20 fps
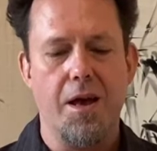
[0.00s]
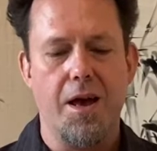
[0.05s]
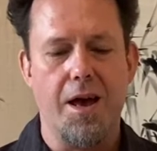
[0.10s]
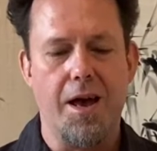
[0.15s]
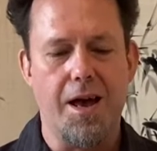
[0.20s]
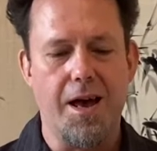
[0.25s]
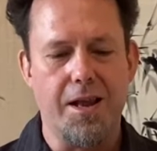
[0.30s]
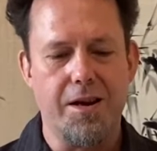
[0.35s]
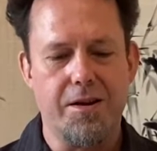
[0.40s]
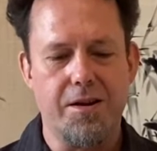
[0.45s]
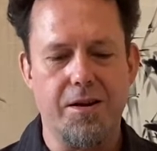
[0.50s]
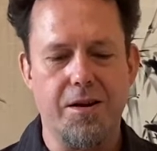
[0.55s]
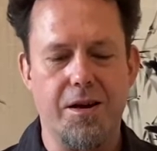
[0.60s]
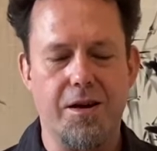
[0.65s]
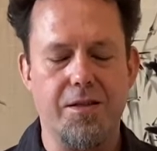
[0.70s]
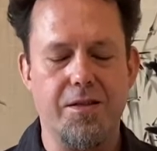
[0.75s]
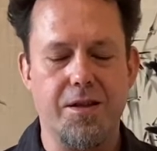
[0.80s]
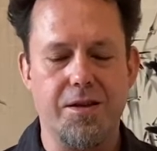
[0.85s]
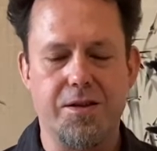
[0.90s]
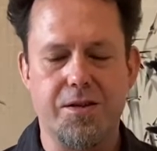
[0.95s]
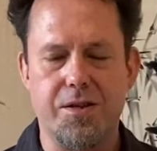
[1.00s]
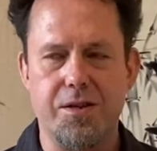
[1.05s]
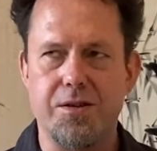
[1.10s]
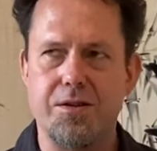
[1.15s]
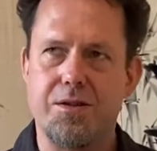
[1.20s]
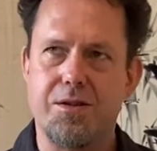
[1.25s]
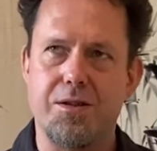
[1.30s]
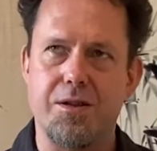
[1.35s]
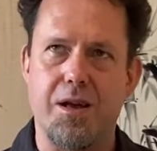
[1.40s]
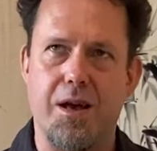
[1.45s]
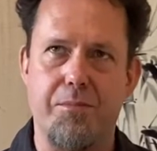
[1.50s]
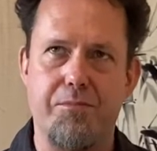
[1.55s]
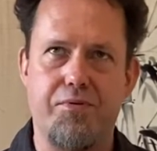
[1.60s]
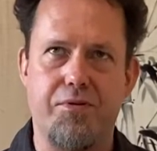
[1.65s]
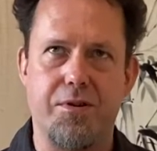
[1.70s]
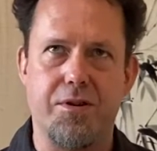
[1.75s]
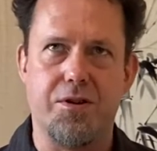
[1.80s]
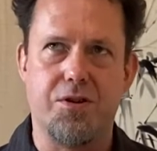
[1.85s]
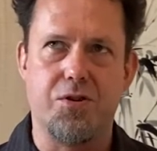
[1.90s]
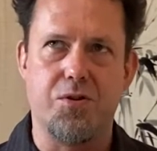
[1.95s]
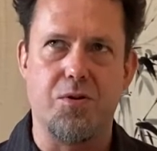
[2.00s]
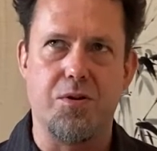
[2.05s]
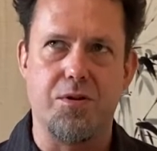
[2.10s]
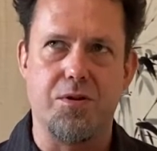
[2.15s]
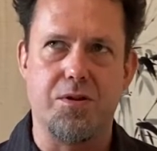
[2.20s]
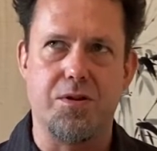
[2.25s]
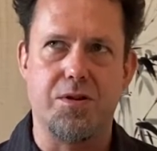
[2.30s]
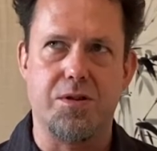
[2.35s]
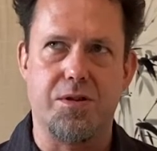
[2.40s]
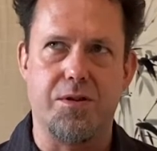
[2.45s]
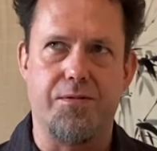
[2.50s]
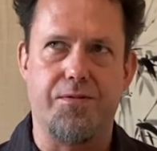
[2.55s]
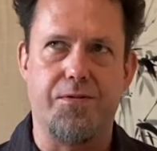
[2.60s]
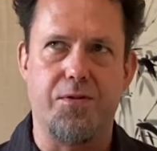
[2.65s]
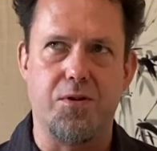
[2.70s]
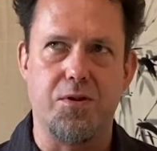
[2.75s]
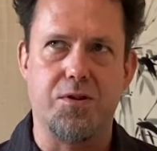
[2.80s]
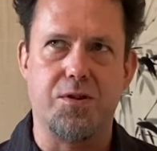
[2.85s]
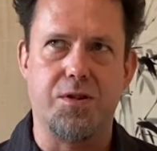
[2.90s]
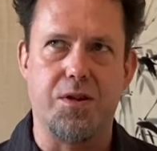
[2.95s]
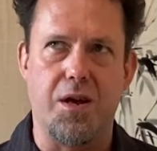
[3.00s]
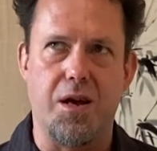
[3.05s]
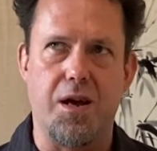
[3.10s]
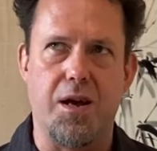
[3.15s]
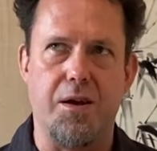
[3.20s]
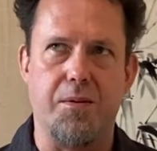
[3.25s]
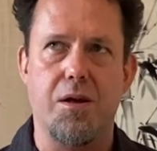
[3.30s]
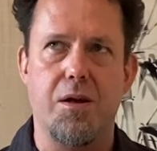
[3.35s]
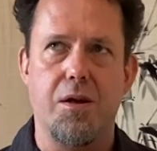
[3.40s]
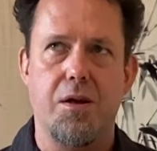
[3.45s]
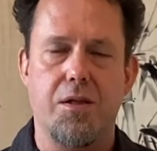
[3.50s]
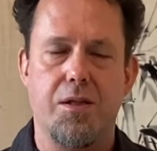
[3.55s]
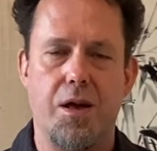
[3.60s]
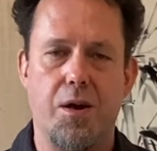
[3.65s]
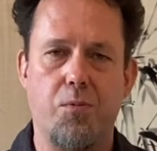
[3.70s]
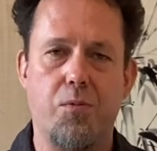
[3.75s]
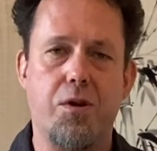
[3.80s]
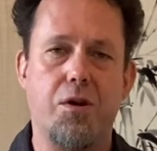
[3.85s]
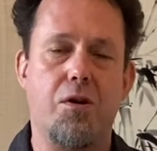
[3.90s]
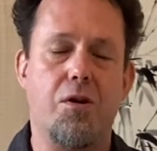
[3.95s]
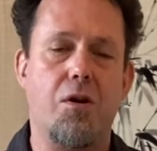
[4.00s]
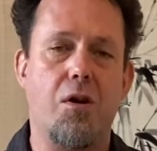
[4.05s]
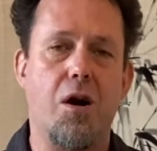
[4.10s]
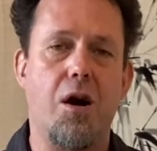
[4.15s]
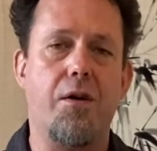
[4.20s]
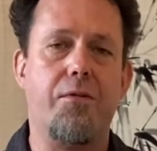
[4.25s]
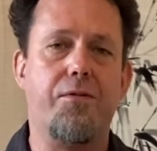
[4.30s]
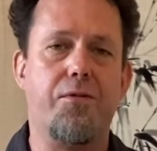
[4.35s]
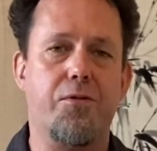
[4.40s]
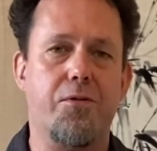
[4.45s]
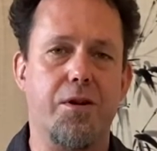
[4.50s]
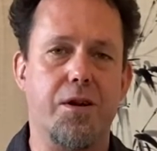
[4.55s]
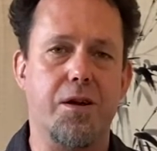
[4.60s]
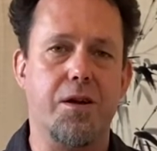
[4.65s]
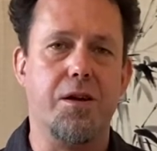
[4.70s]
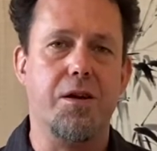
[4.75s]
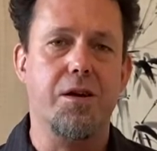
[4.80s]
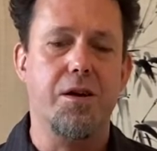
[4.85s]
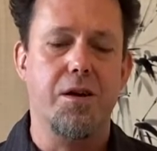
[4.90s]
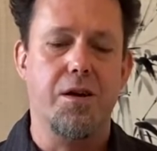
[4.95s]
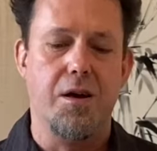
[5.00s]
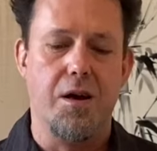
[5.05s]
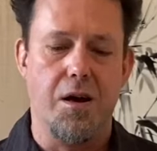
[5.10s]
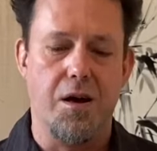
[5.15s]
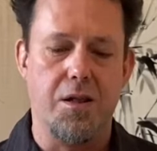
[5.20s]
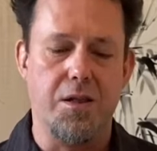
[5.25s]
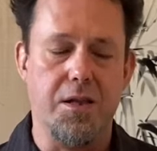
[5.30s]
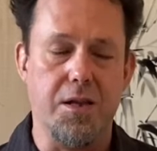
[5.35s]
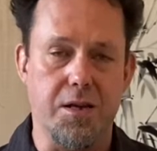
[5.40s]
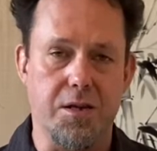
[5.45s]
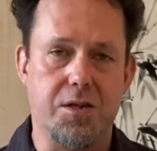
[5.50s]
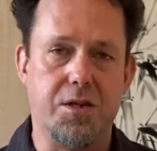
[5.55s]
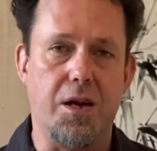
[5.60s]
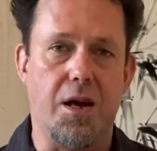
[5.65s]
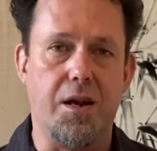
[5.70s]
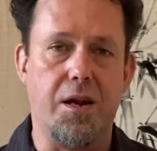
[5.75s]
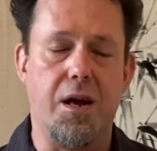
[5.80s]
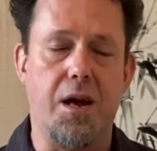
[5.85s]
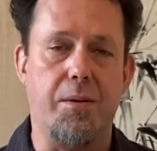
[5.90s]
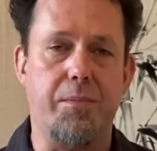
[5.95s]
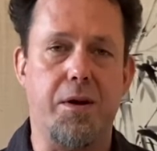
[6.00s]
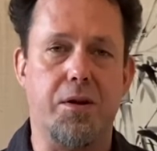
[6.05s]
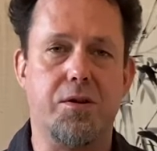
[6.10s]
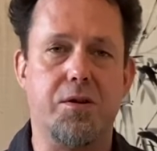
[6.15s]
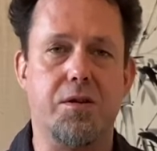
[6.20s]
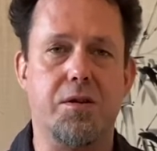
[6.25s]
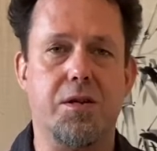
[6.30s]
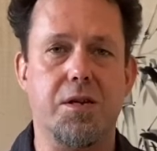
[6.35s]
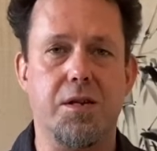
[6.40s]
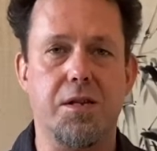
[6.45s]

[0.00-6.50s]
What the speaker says: And this is, I'm pretty sure this is the first time that we are offering Lishan High Mountain tea.